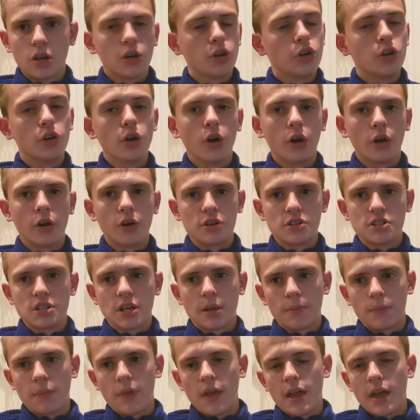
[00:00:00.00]
good or
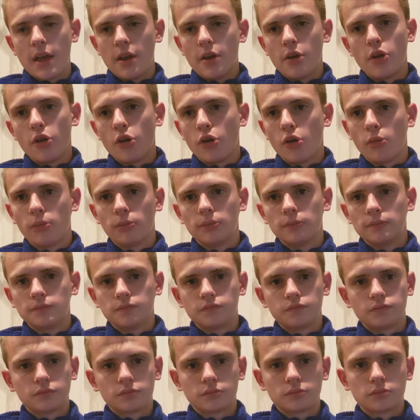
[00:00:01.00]
something,
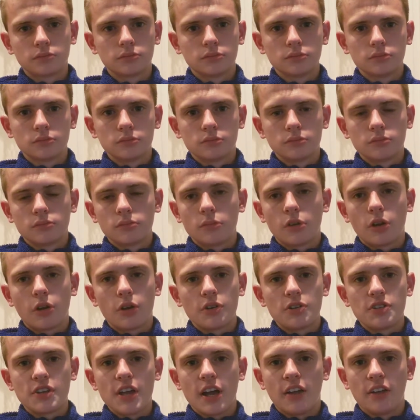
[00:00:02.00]
or
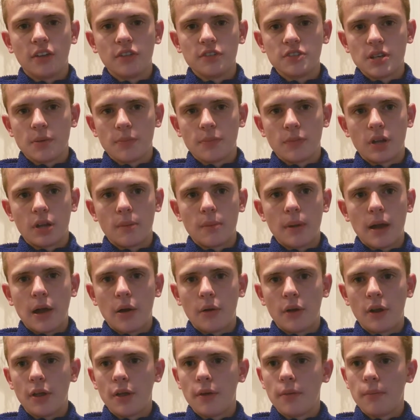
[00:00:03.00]
telling something
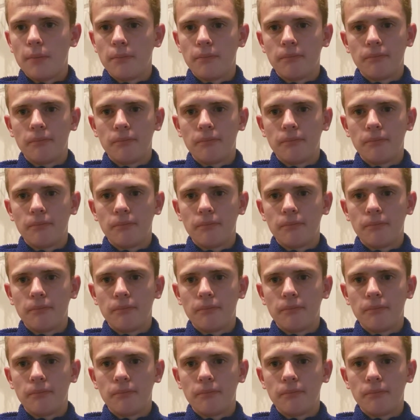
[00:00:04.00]
about it.